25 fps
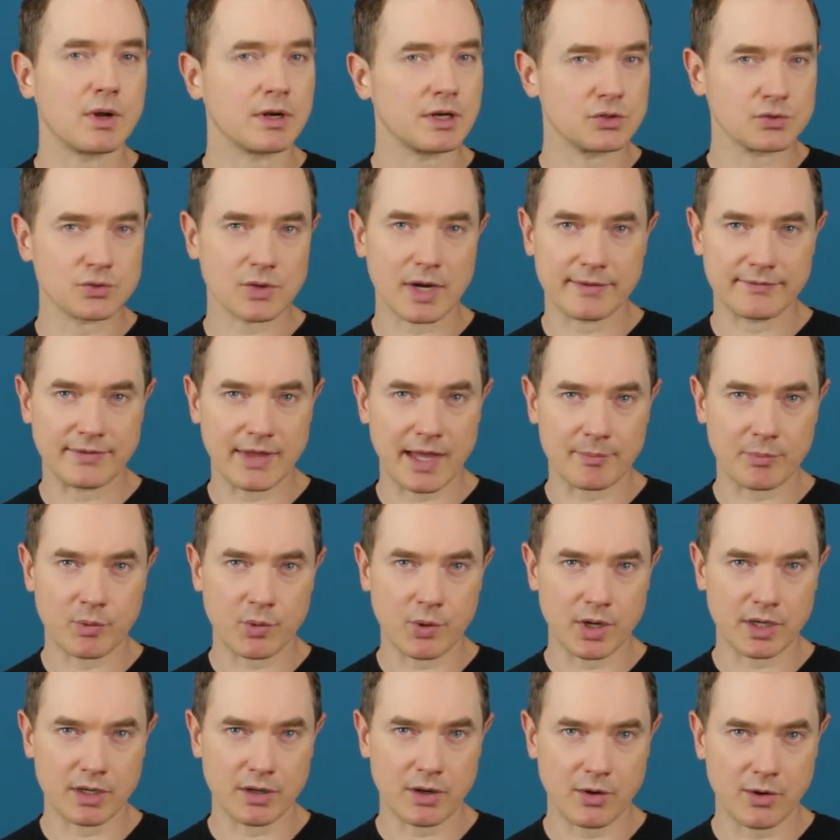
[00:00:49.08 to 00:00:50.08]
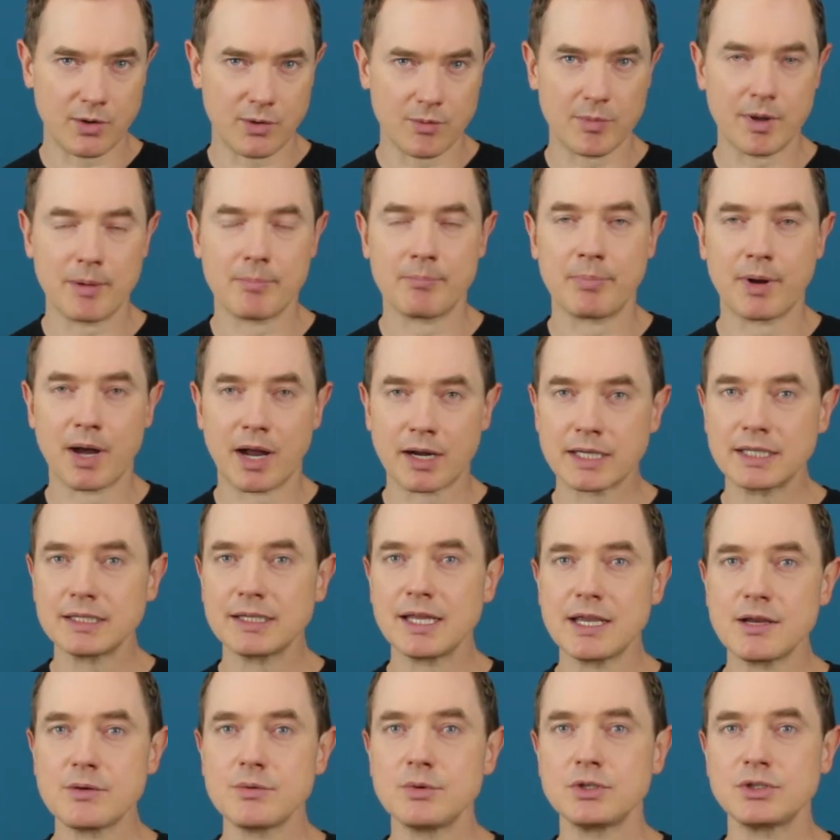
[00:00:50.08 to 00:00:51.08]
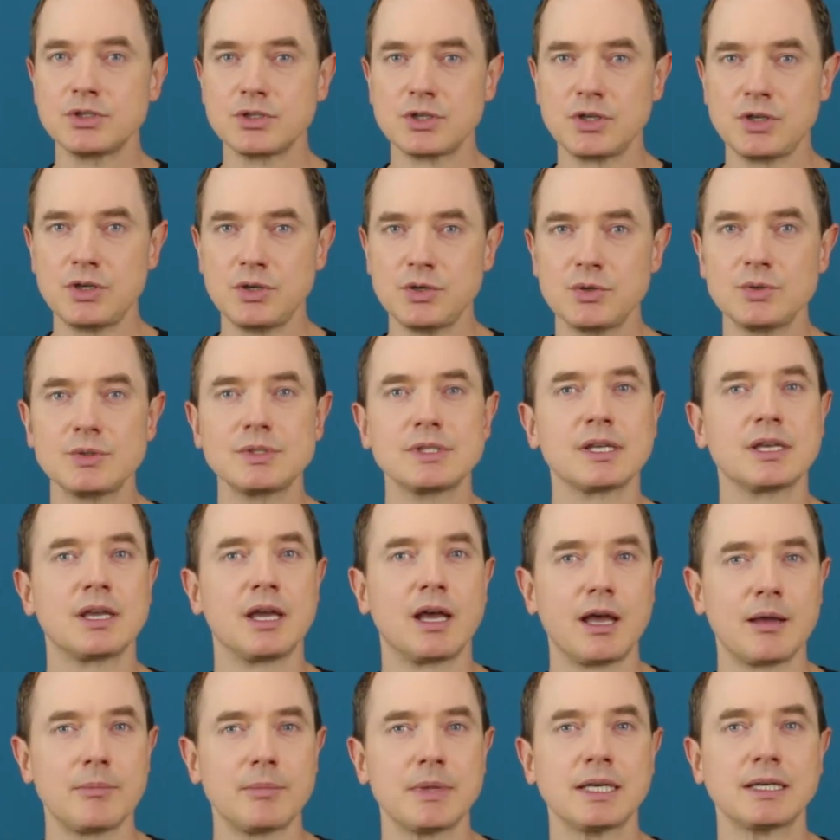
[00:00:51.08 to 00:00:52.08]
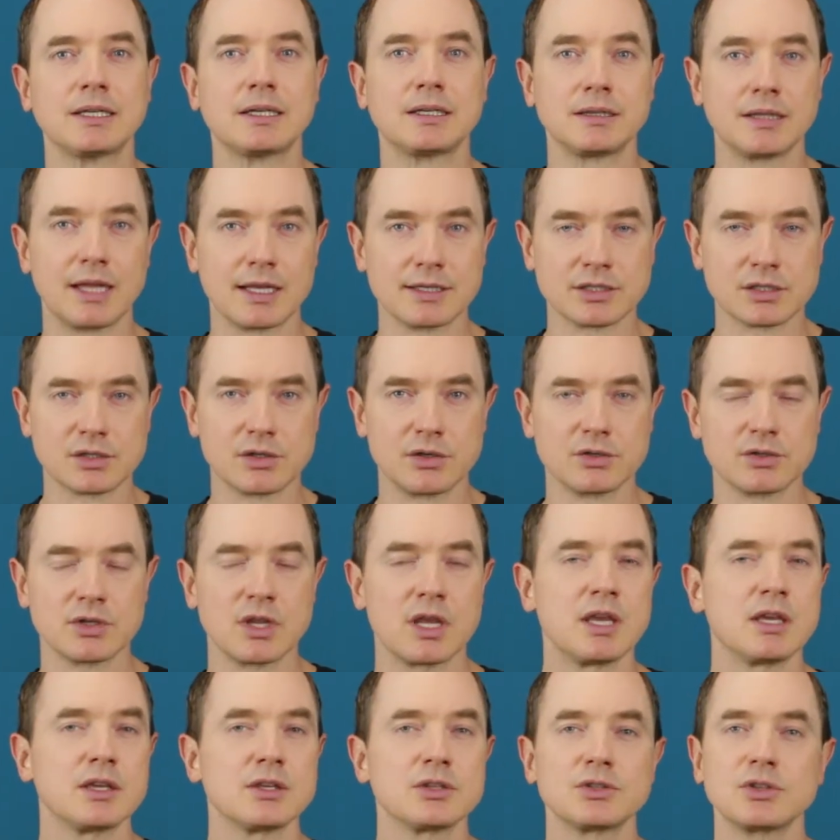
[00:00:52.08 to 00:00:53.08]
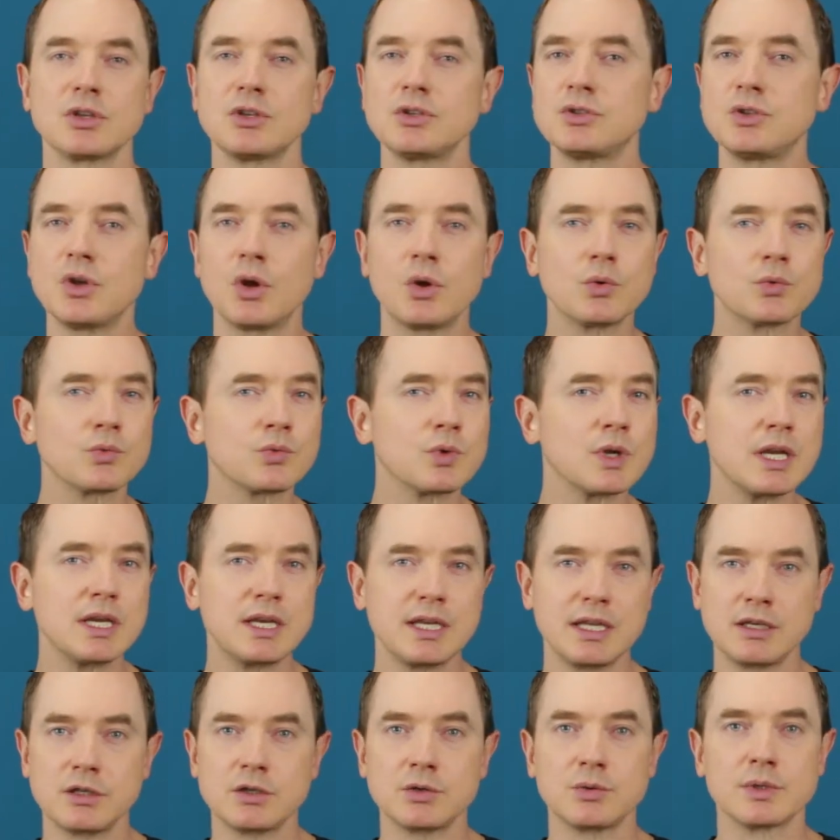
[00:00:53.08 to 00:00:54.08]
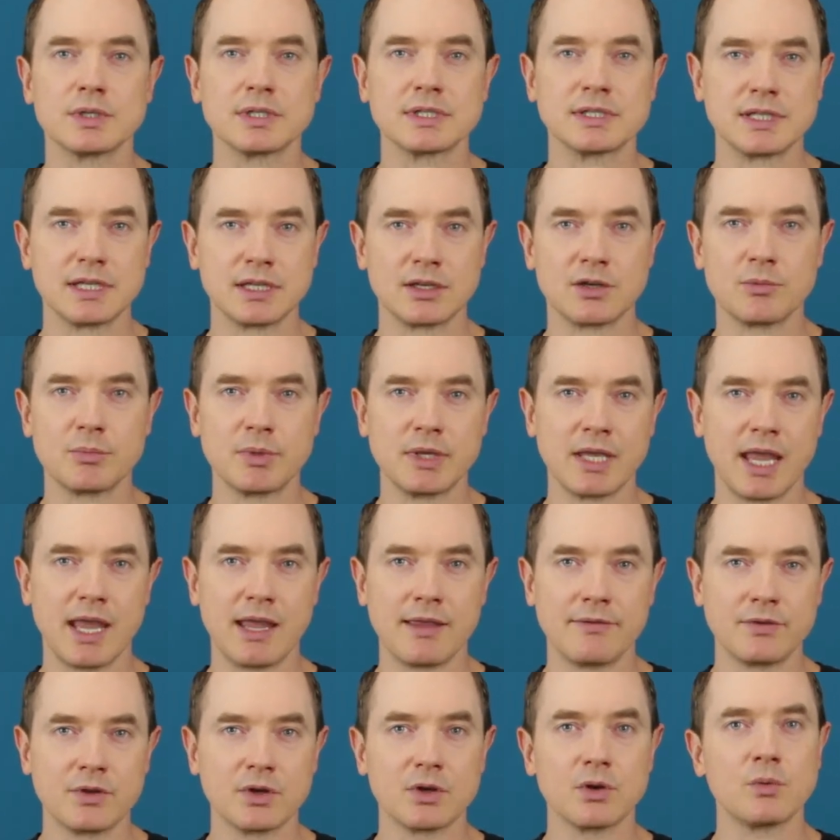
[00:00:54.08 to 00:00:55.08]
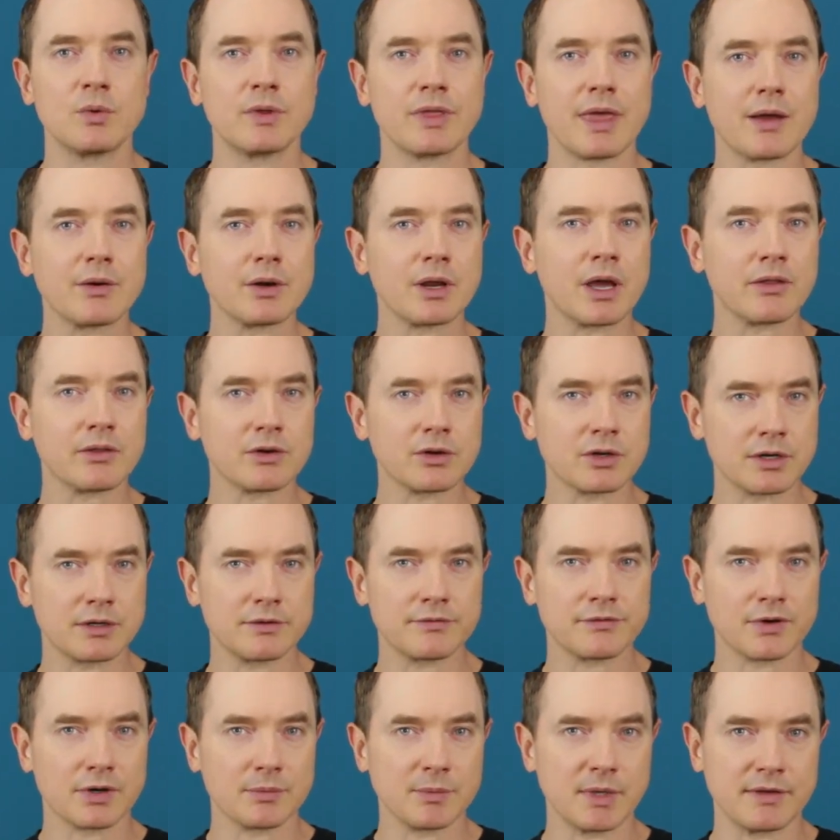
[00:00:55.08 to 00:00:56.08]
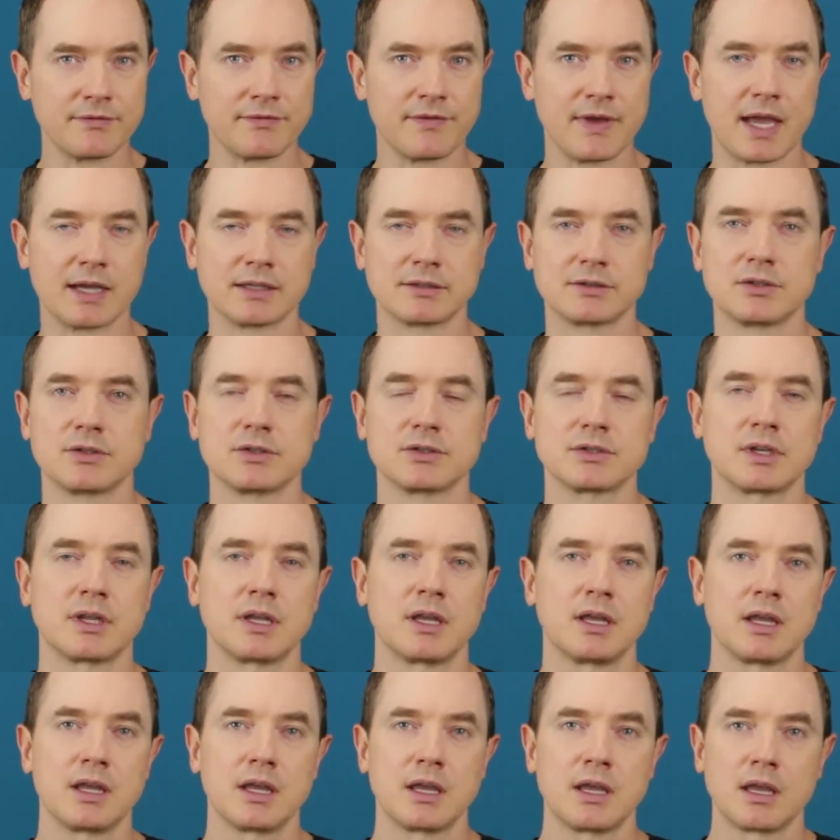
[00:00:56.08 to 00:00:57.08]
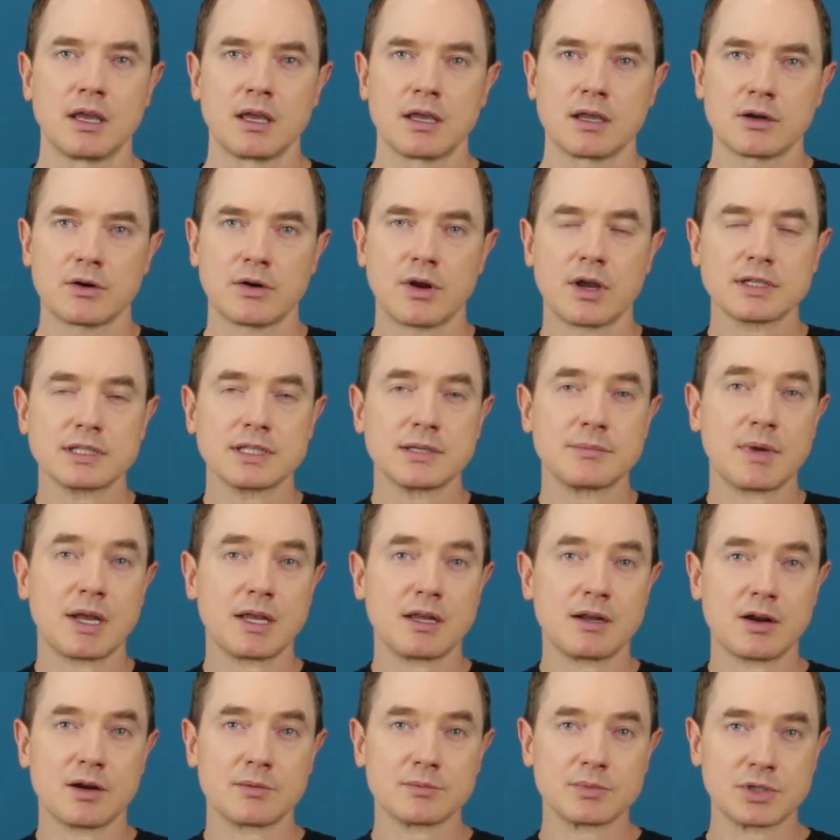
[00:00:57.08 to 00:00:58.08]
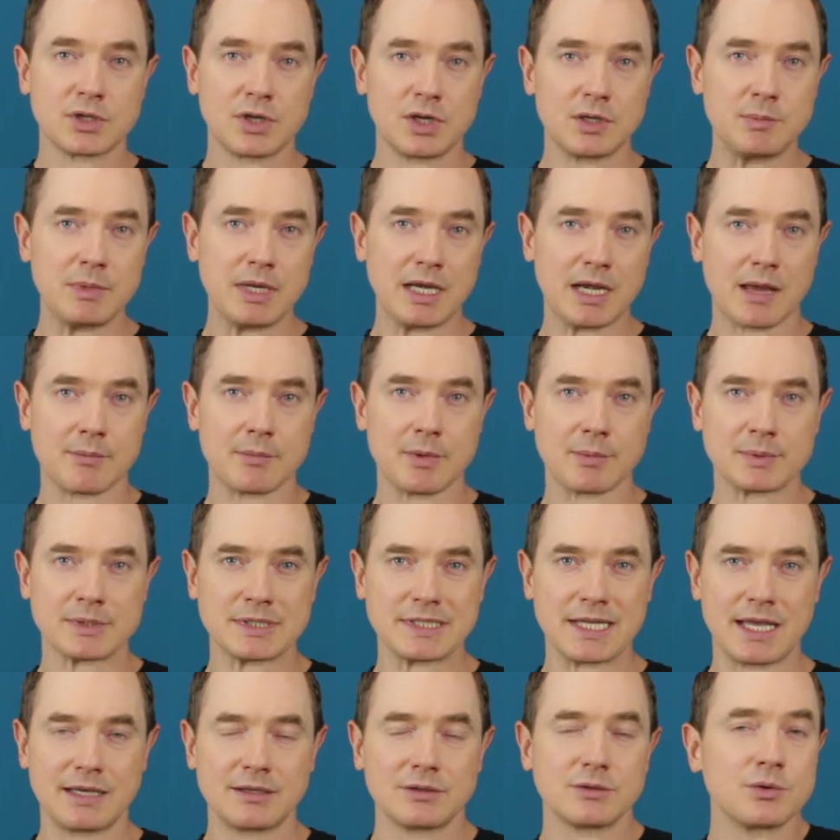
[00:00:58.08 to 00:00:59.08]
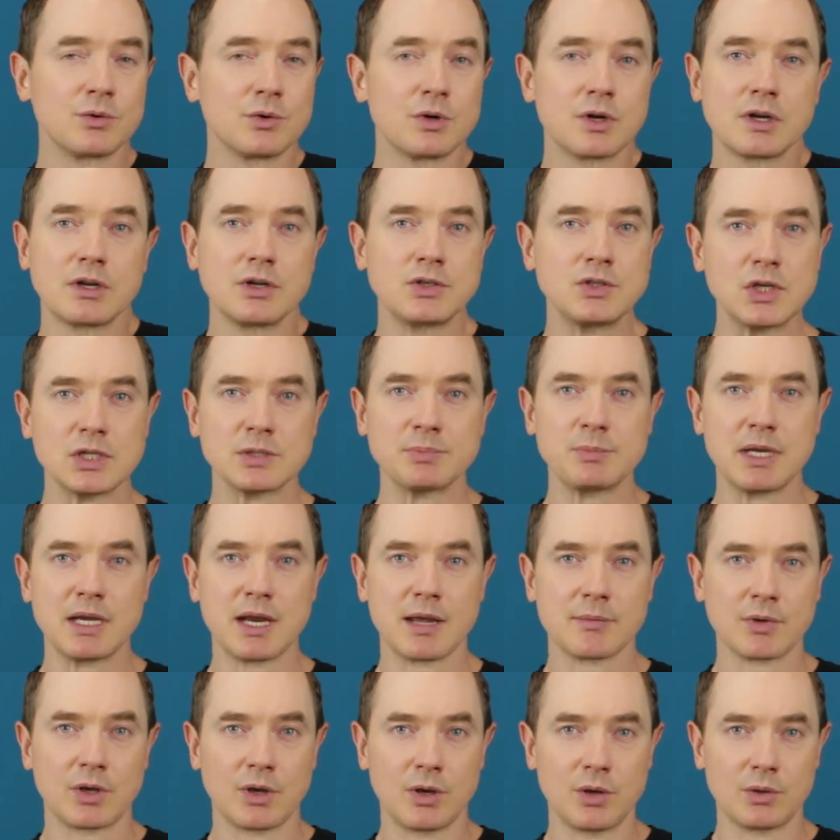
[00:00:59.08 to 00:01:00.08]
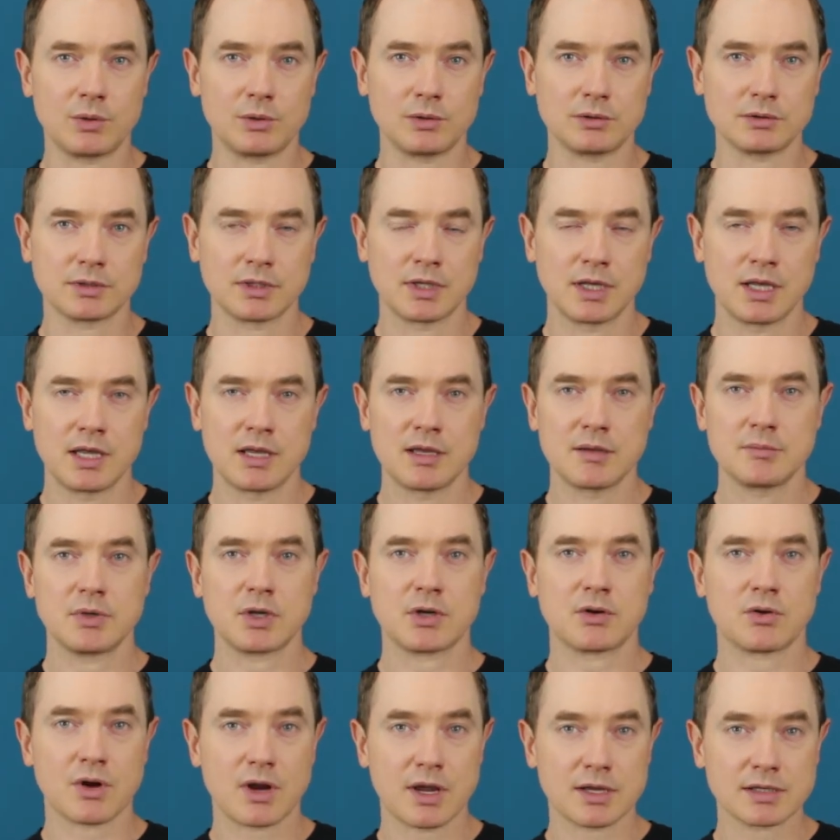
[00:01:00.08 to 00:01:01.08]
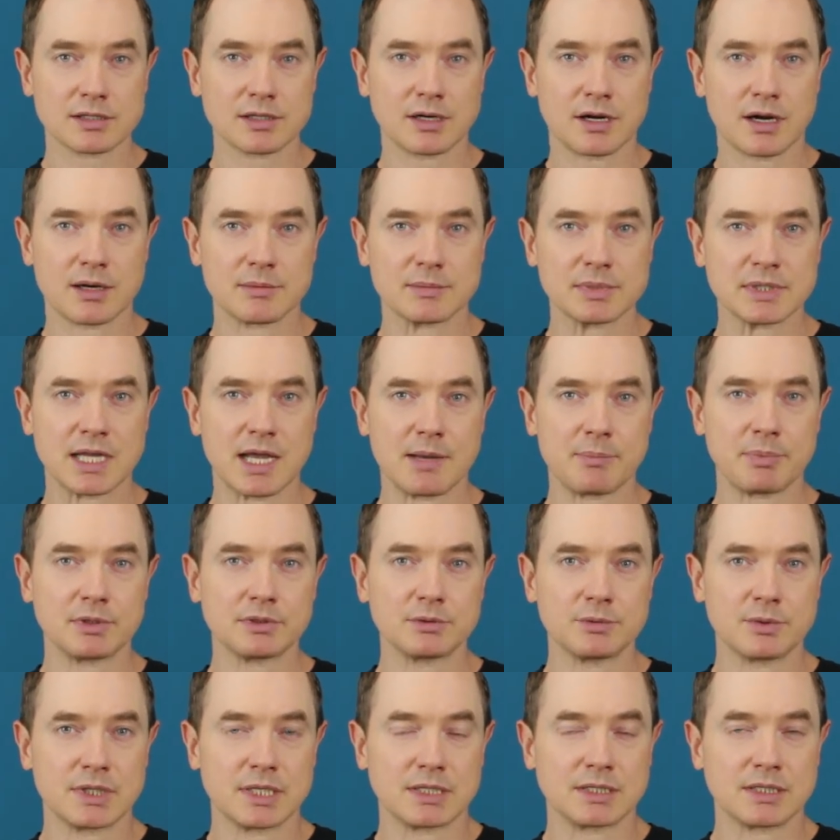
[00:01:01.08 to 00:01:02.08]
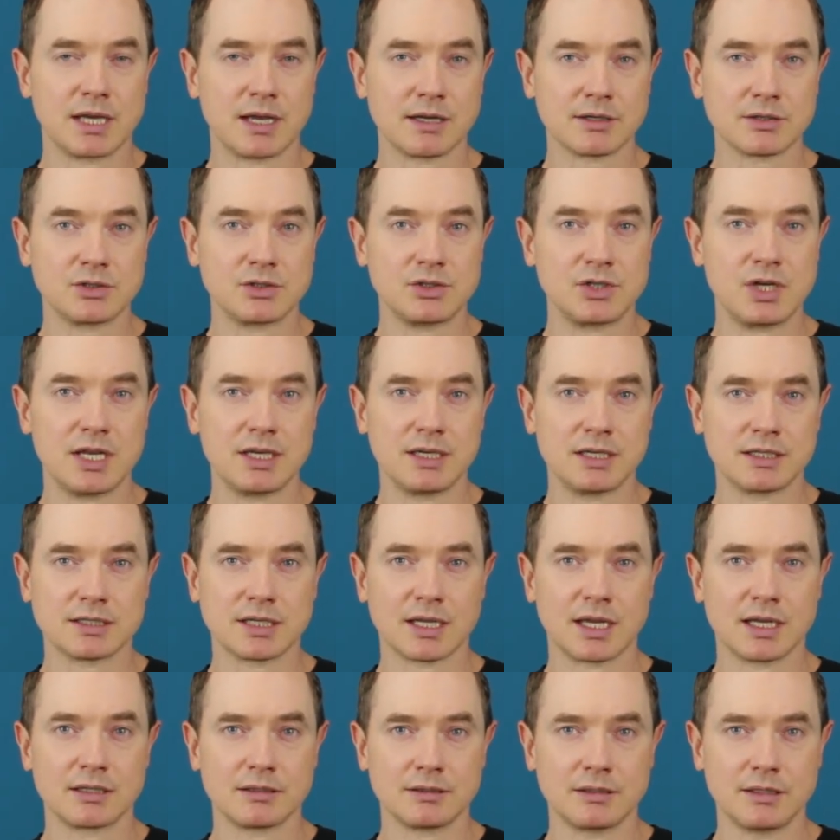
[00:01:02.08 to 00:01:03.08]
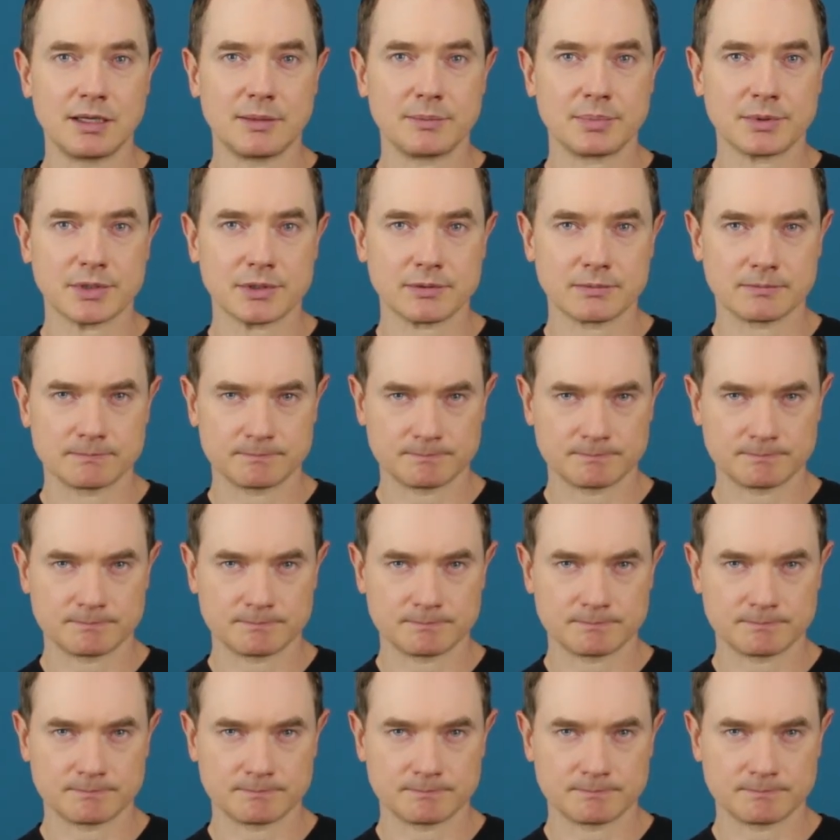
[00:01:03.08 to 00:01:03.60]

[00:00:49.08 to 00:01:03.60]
to drive that point home. Body language cues come in clusters, so don't read into a single behavior without other confirming factors. Crossing my arms could mean I'm upset, or it could just mean I'm cold. But crossed arms coupled with a tucked chin and tight lips